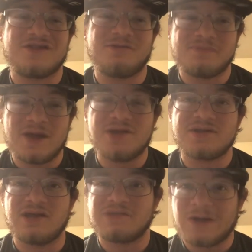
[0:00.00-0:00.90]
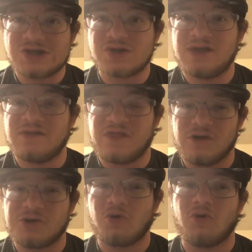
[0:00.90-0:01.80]
The spacing, especially in the
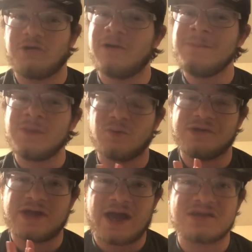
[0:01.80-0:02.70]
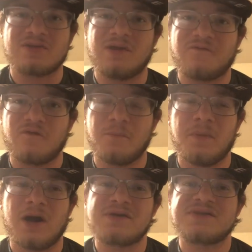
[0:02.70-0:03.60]
third quarter, was excellent for the
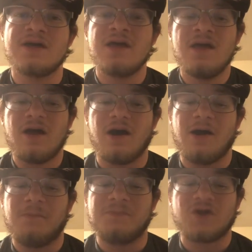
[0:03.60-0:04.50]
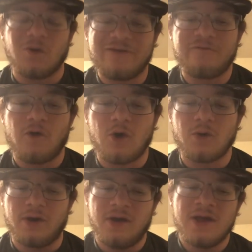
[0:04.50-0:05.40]
Bucks. Going
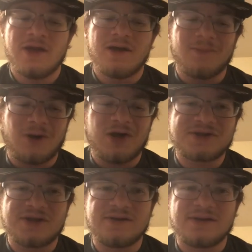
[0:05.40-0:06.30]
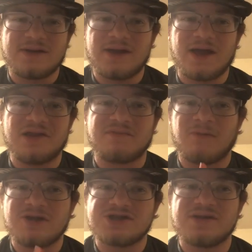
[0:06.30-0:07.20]
forward, Boston, as
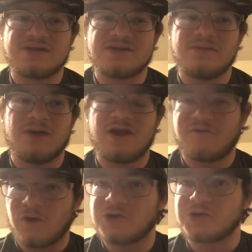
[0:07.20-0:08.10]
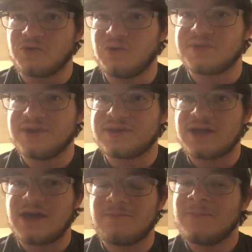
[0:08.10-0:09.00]
much as it might have hurt to lose this
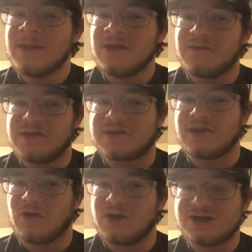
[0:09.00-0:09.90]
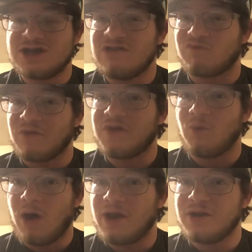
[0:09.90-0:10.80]
game, they still achieved what they
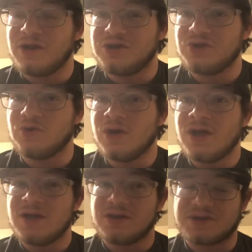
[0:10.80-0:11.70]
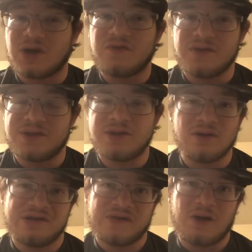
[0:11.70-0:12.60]
wanted to do to start this
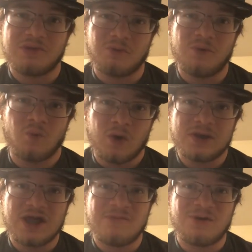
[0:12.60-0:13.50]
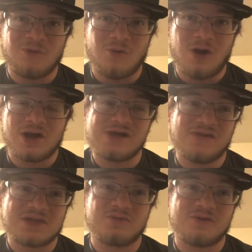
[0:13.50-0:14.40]
series, and that was win one game in Milwaukee.
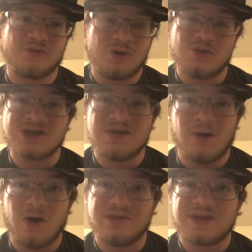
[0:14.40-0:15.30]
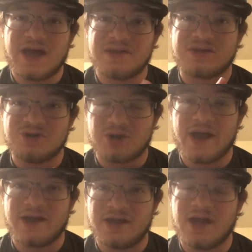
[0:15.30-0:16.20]
That's what the road team always has to
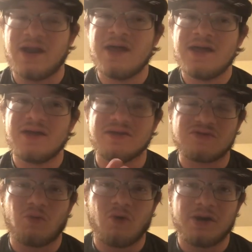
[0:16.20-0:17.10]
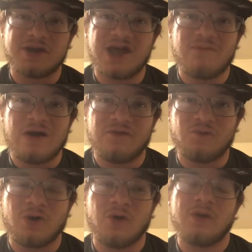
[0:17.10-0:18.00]
try and get, is the one game on the
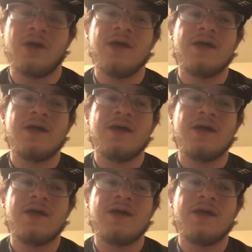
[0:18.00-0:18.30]
road.